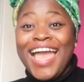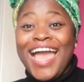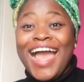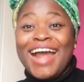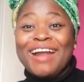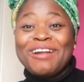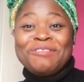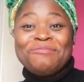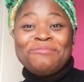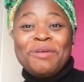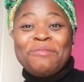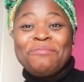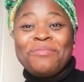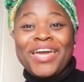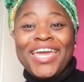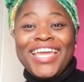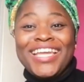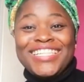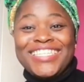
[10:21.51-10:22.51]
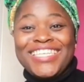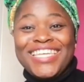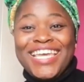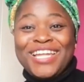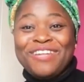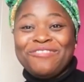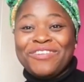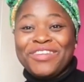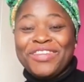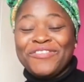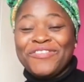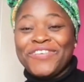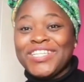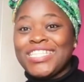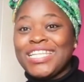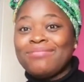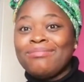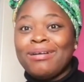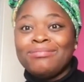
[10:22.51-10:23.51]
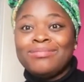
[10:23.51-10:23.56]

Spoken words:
I remember eating it for the first time.